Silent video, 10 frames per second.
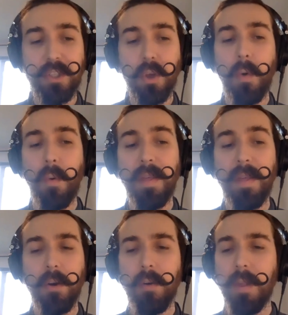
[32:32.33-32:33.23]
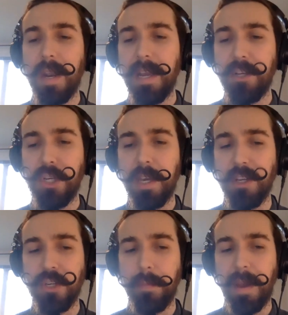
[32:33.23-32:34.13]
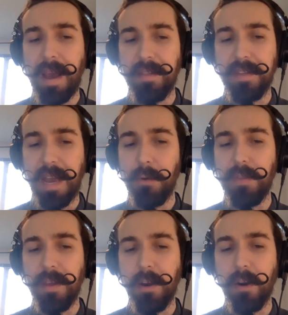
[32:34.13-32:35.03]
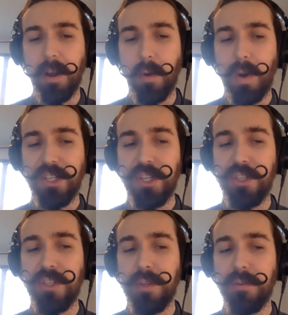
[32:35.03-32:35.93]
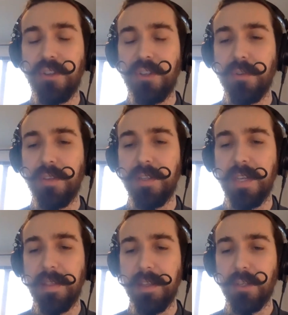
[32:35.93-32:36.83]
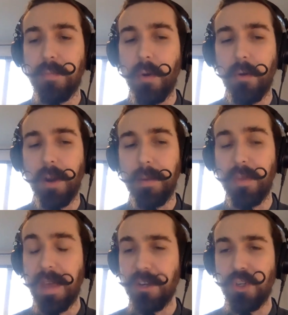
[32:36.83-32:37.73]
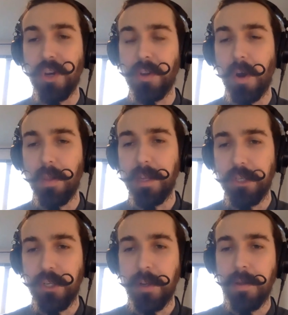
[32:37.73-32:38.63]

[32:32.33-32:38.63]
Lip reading: So there are a lot of educational paths out there. Why should students choose to take this program with Ashton College?